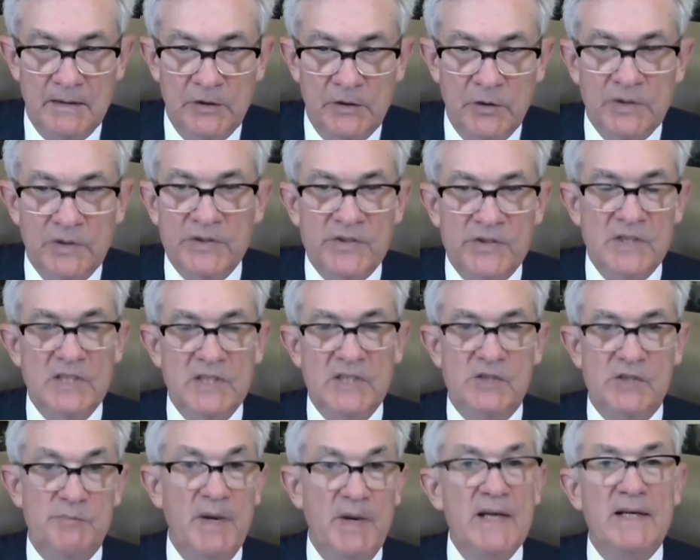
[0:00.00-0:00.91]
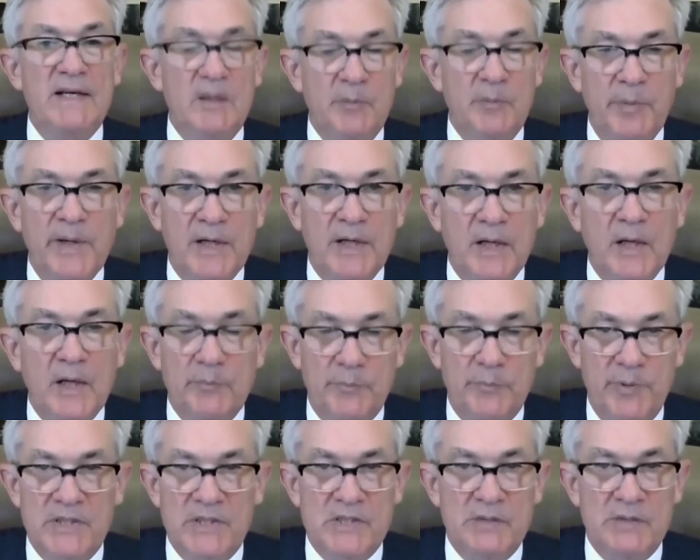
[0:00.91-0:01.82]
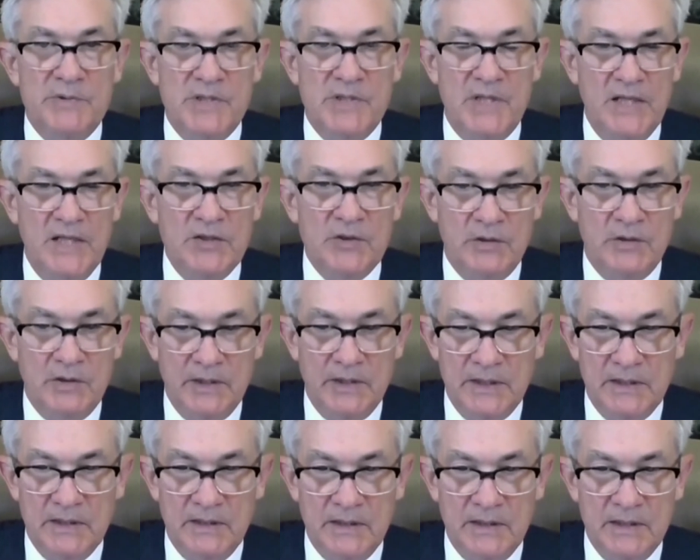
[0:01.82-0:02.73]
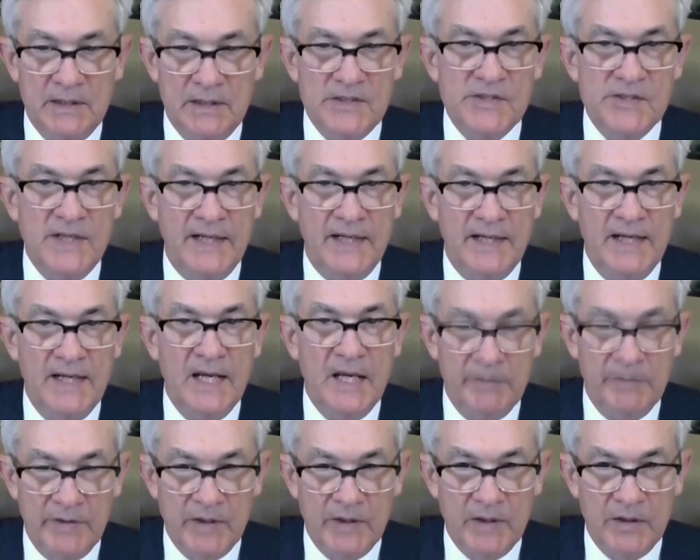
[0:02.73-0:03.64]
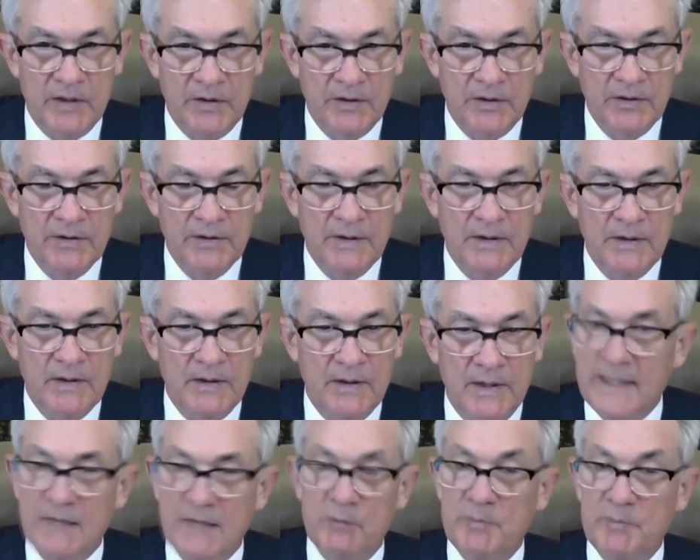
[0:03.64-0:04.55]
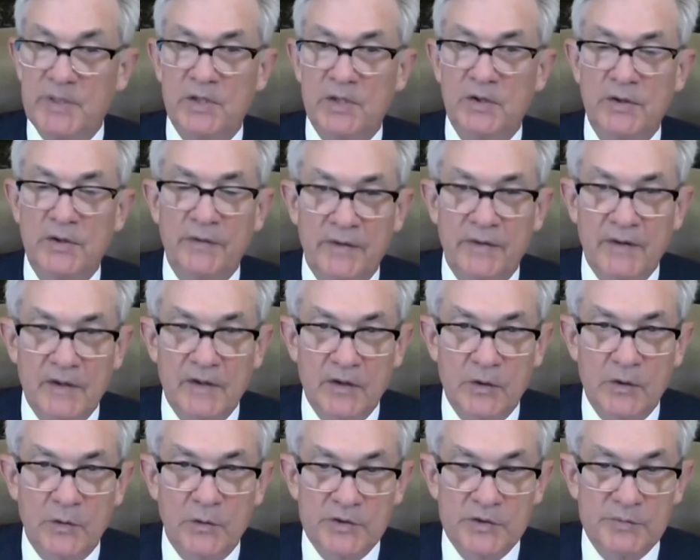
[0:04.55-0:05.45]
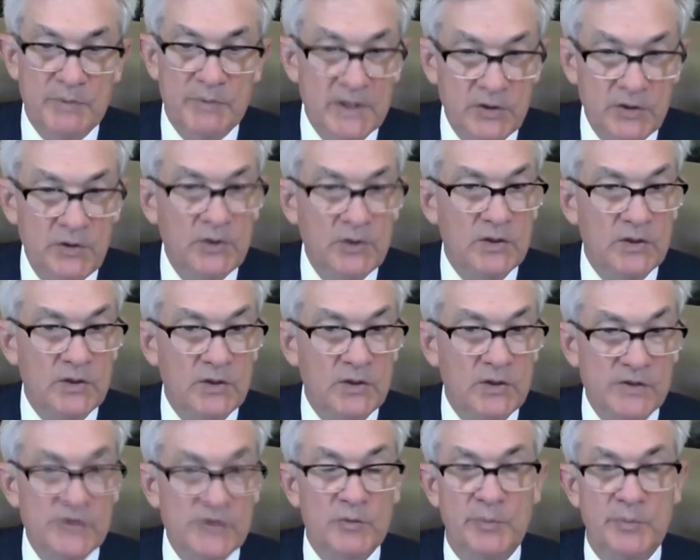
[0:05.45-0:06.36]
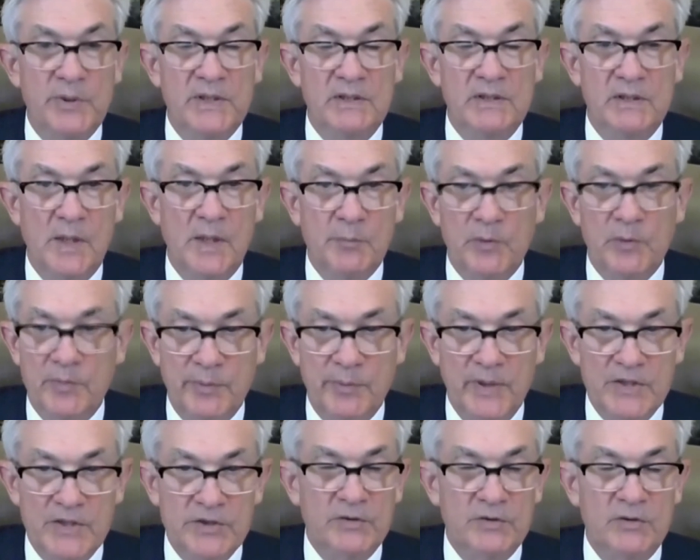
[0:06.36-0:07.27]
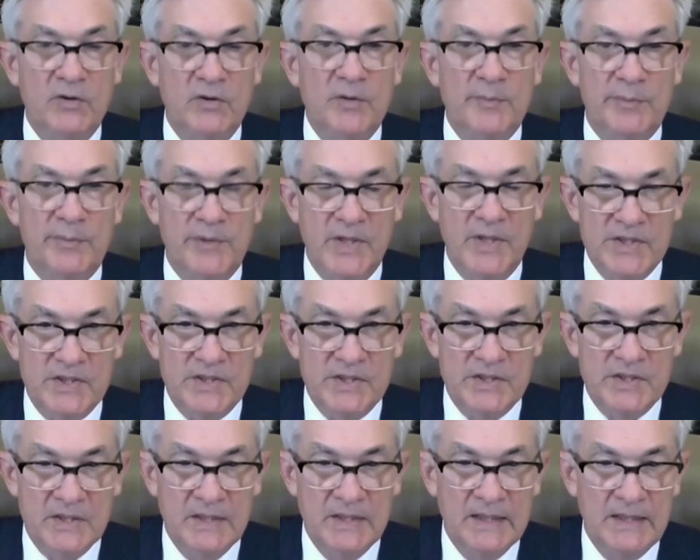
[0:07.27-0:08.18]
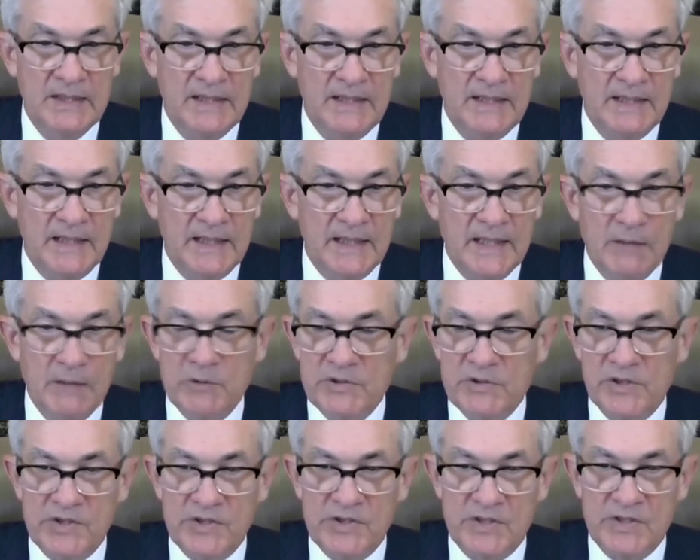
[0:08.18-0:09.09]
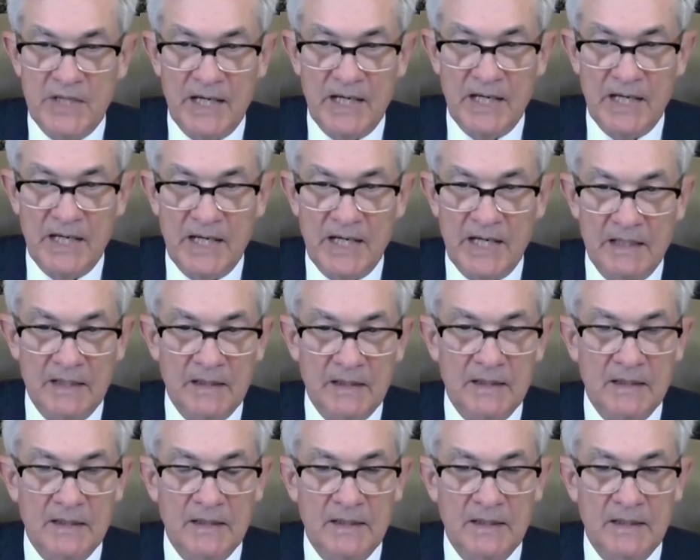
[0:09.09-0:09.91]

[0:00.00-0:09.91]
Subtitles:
you could see spending pick up pretty substantially in the second half of the year. And that would be a good thing, of course, but it could also put upward pressure on prices. And I would just say